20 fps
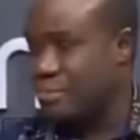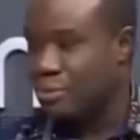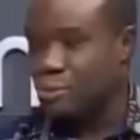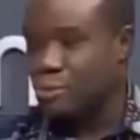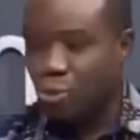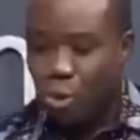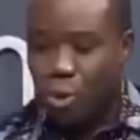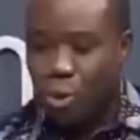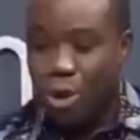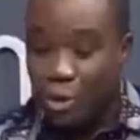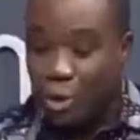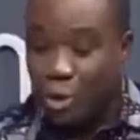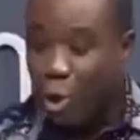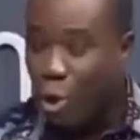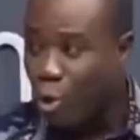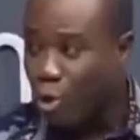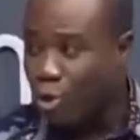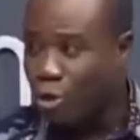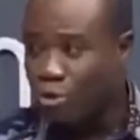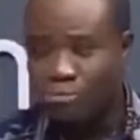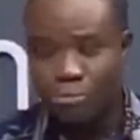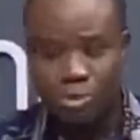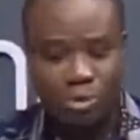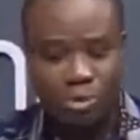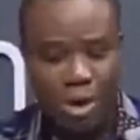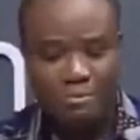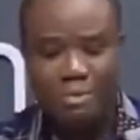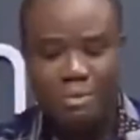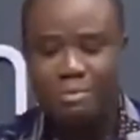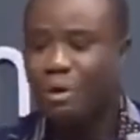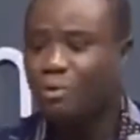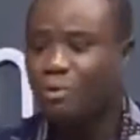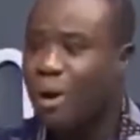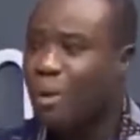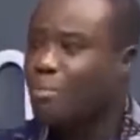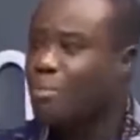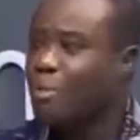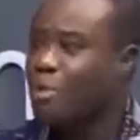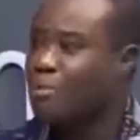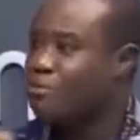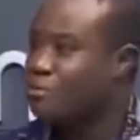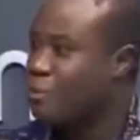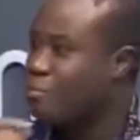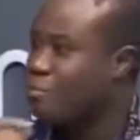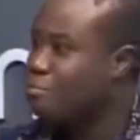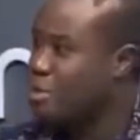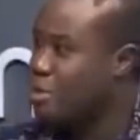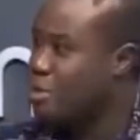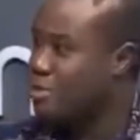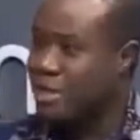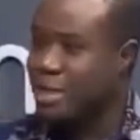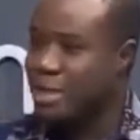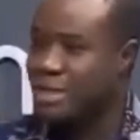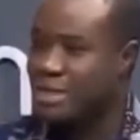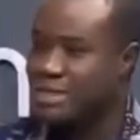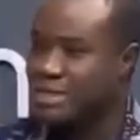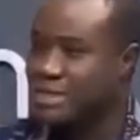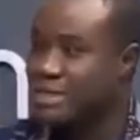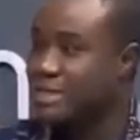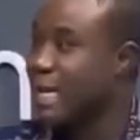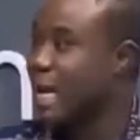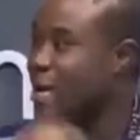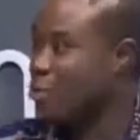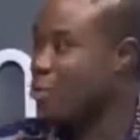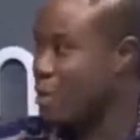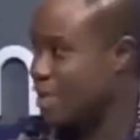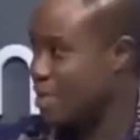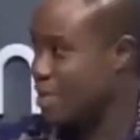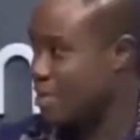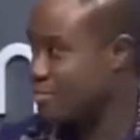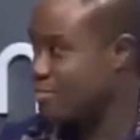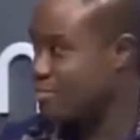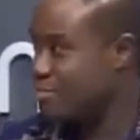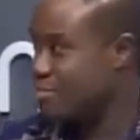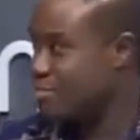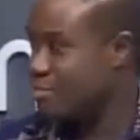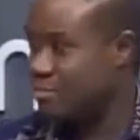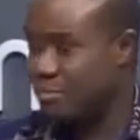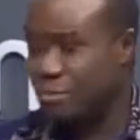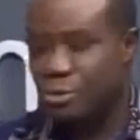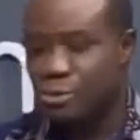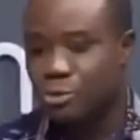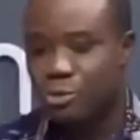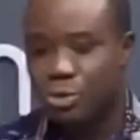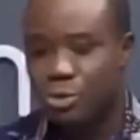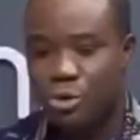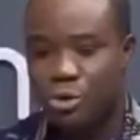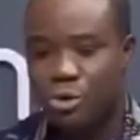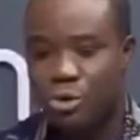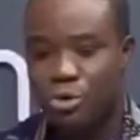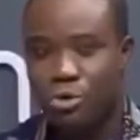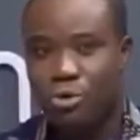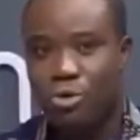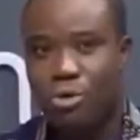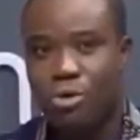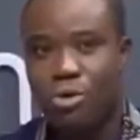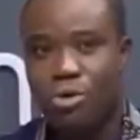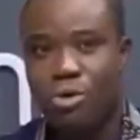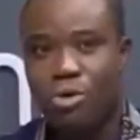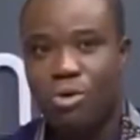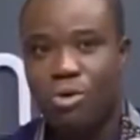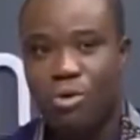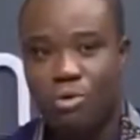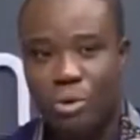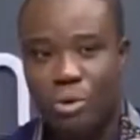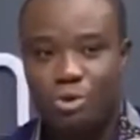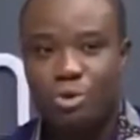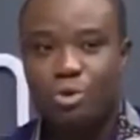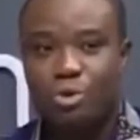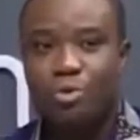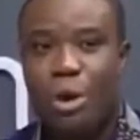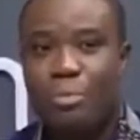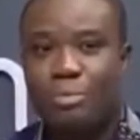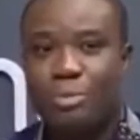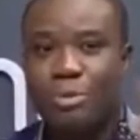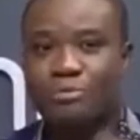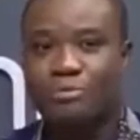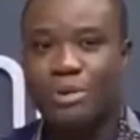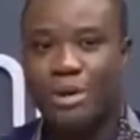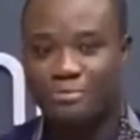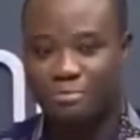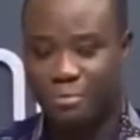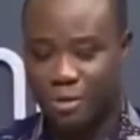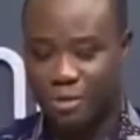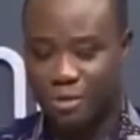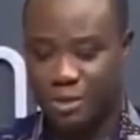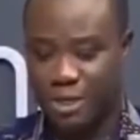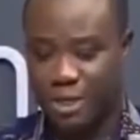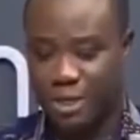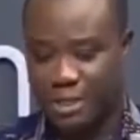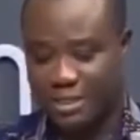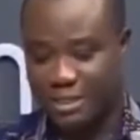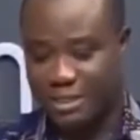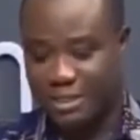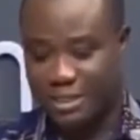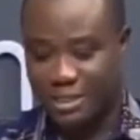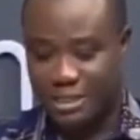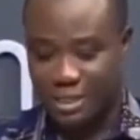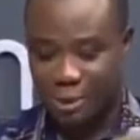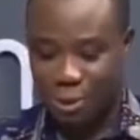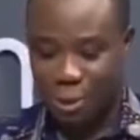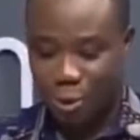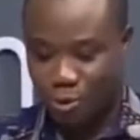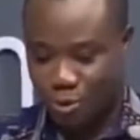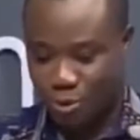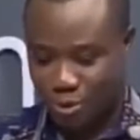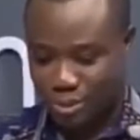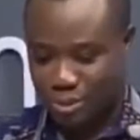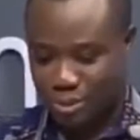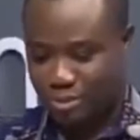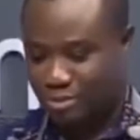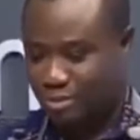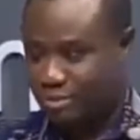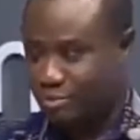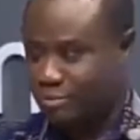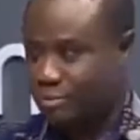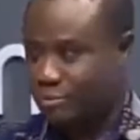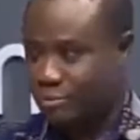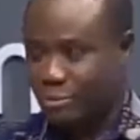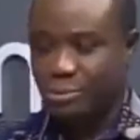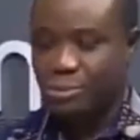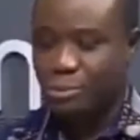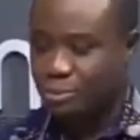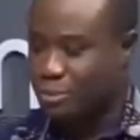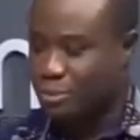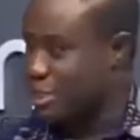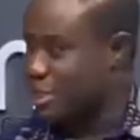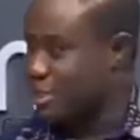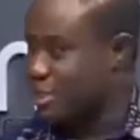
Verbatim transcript: So in all, you have about 1.4 billion Ghana cedis annually. So we took 1.5 billion Ghana cedis in loans from UB.